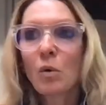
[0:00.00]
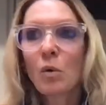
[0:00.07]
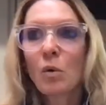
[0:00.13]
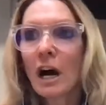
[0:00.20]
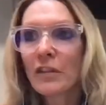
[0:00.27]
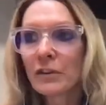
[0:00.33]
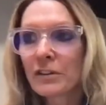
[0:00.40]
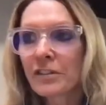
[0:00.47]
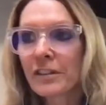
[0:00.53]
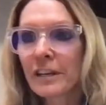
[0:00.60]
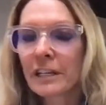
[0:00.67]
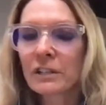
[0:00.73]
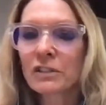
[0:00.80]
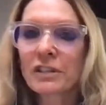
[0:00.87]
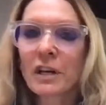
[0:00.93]
other
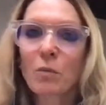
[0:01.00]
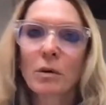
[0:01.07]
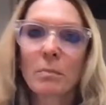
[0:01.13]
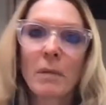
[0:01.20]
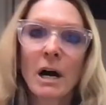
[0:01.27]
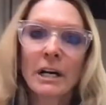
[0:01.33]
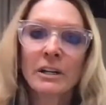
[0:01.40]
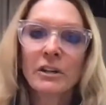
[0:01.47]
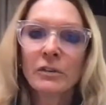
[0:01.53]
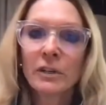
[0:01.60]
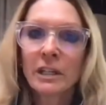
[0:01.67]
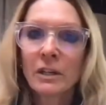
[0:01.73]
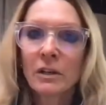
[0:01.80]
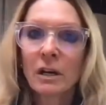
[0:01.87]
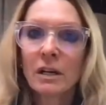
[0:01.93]
things that we're
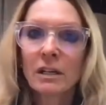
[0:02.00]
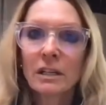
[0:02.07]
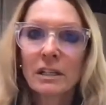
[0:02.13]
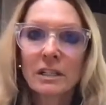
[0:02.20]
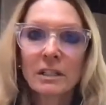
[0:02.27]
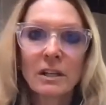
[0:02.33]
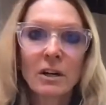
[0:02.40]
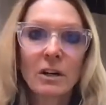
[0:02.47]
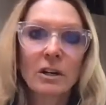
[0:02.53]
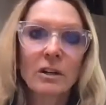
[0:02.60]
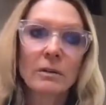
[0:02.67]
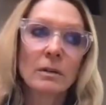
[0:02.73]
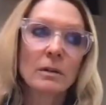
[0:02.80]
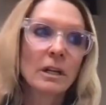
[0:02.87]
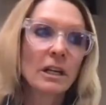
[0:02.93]
monitoring
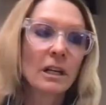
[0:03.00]
are